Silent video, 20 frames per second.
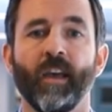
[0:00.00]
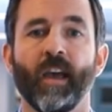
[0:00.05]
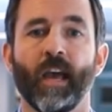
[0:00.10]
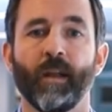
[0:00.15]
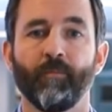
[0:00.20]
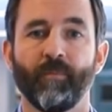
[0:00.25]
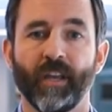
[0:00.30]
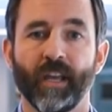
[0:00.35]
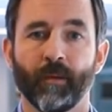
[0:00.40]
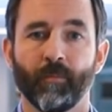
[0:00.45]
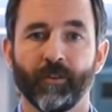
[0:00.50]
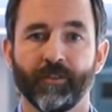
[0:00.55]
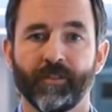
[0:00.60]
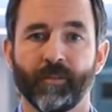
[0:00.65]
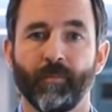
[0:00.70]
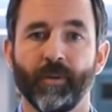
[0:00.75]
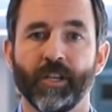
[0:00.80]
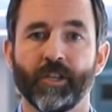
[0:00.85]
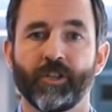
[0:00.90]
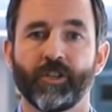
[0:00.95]
and be able
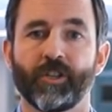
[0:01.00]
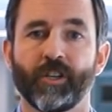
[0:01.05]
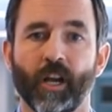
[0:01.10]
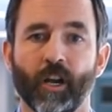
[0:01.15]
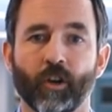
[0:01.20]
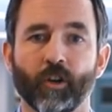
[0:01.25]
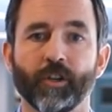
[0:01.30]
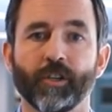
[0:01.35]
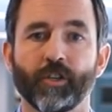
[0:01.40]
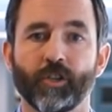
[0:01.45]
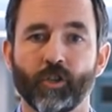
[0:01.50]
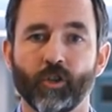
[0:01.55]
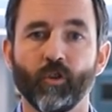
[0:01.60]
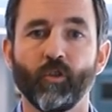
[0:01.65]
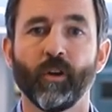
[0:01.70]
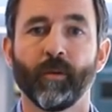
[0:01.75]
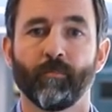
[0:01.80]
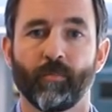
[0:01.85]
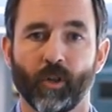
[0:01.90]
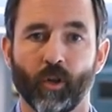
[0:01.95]
to be shared
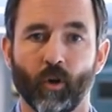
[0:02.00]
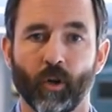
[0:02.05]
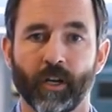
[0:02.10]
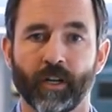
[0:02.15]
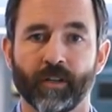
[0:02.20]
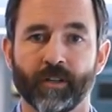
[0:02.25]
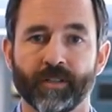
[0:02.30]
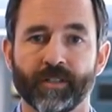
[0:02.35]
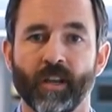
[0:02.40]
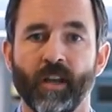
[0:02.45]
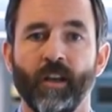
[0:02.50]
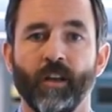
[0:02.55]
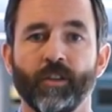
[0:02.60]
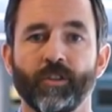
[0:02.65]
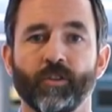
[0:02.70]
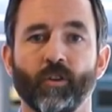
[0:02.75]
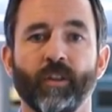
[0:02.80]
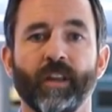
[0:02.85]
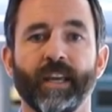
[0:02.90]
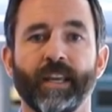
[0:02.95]
to employers
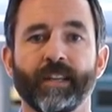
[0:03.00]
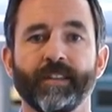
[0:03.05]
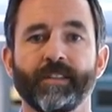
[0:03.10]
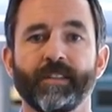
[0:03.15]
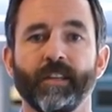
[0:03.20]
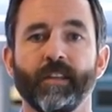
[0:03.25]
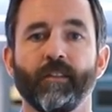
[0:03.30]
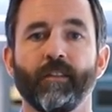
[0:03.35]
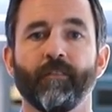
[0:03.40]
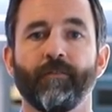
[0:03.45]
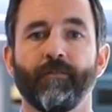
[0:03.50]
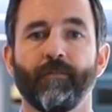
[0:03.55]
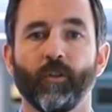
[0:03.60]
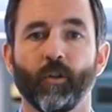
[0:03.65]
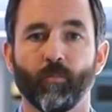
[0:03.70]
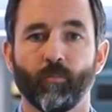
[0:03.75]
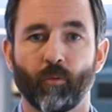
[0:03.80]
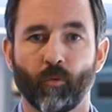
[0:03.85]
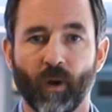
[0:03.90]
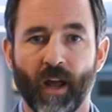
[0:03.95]
so they can see the full
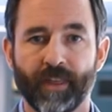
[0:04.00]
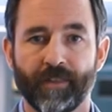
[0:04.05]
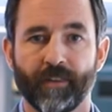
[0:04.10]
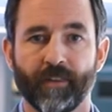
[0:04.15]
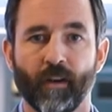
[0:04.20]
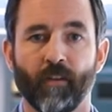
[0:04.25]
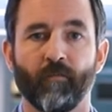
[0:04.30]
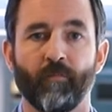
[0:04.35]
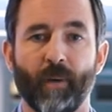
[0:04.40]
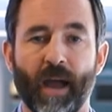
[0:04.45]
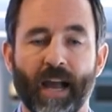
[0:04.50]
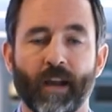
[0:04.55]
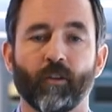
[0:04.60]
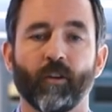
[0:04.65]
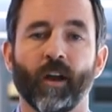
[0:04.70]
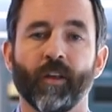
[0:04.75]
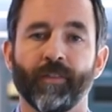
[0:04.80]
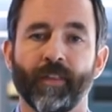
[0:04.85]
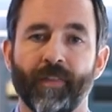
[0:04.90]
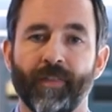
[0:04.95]
breadth of
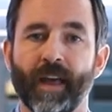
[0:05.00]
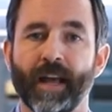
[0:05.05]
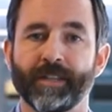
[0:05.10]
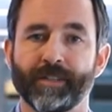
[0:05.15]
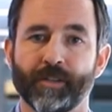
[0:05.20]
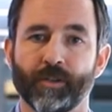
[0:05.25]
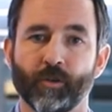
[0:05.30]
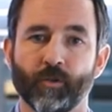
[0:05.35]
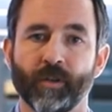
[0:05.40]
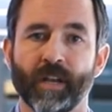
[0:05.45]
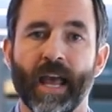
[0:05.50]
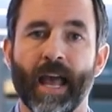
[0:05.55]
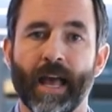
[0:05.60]
background that that student